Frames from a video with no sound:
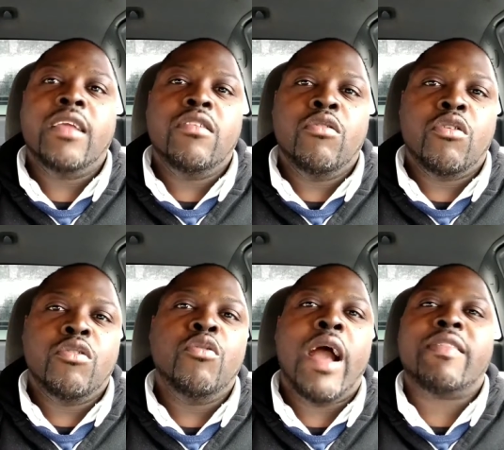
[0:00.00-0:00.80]

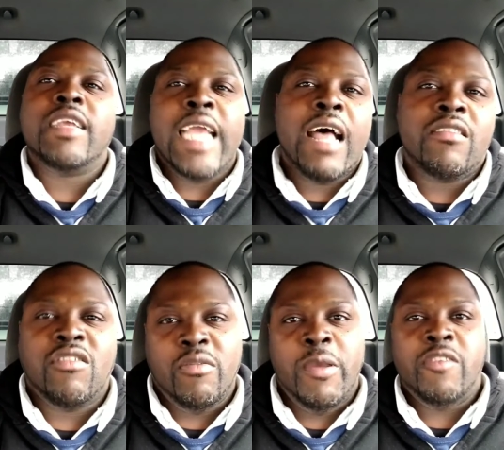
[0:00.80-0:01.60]
you have to gather
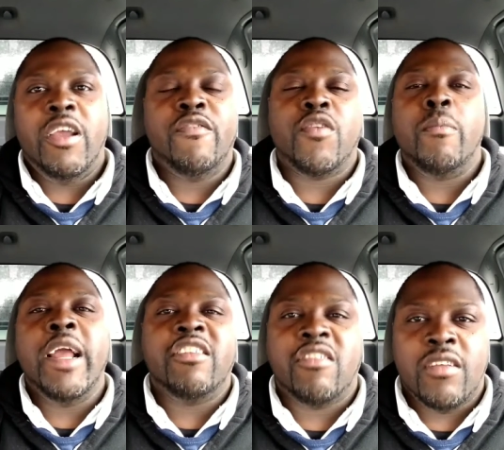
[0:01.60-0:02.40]
some
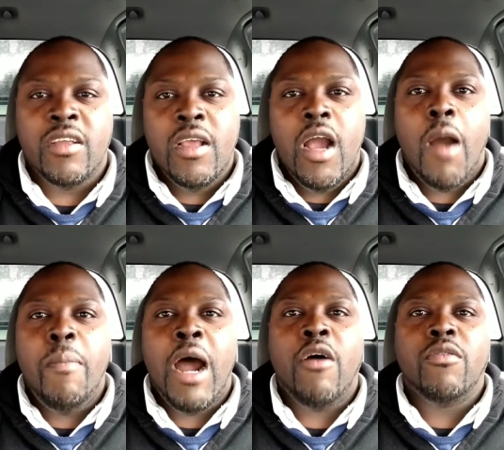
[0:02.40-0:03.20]
information
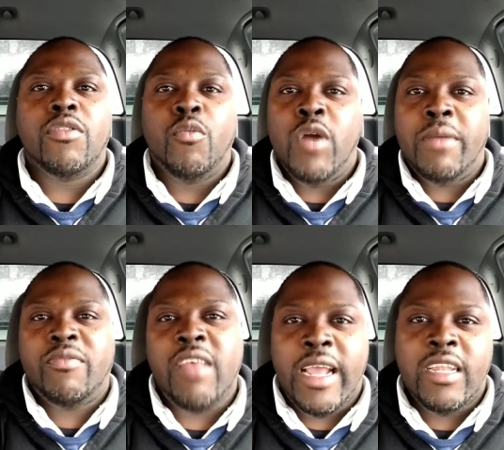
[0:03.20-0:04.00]
about the
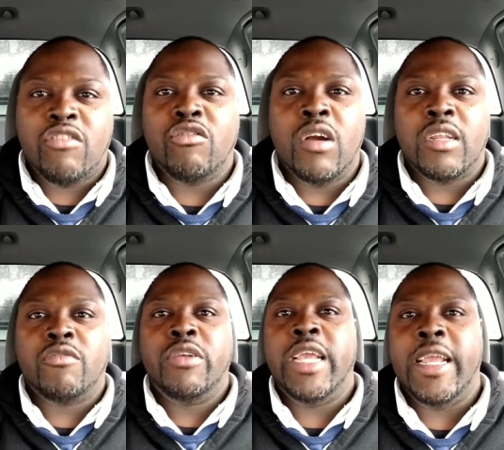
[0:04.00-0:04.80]
website that you're going to
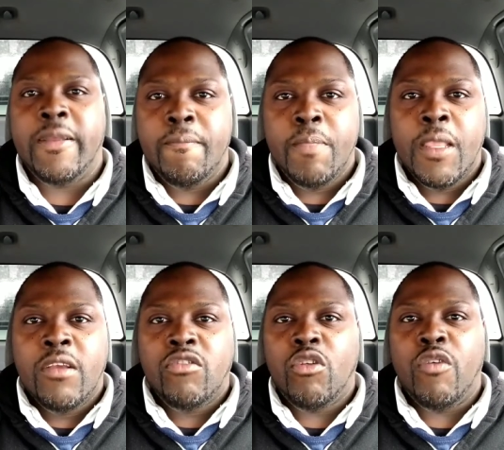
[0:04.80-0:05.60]
create.
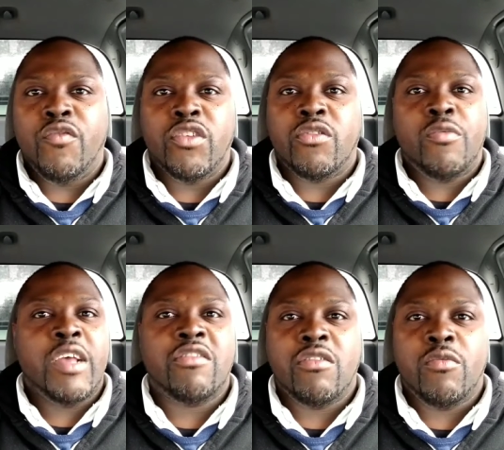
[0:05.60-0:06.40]
So if it's a
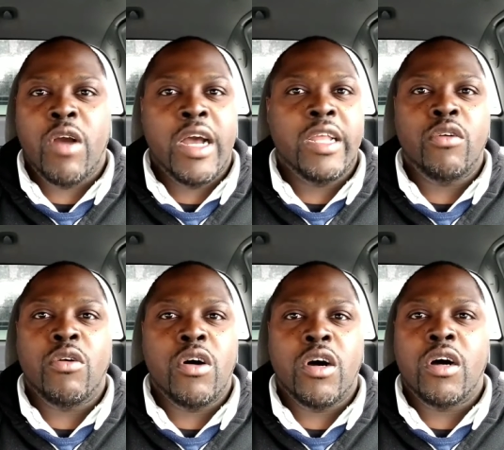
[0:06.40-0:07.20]
restaurant
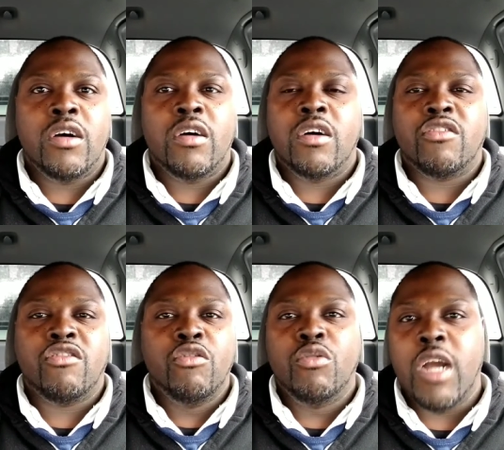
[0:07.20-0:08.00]
or a
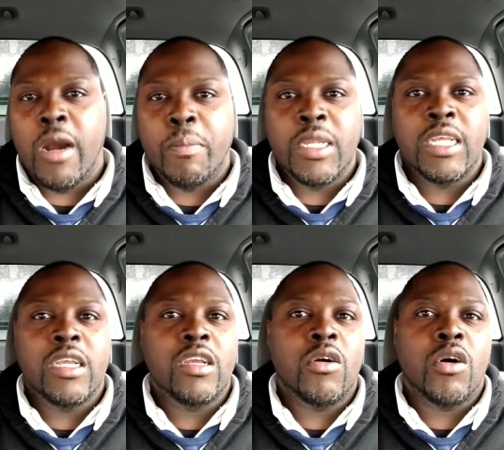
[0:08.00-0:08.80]
shoe
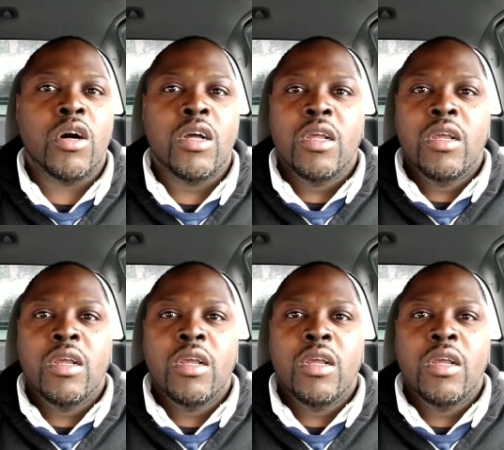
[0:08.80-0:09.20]
company or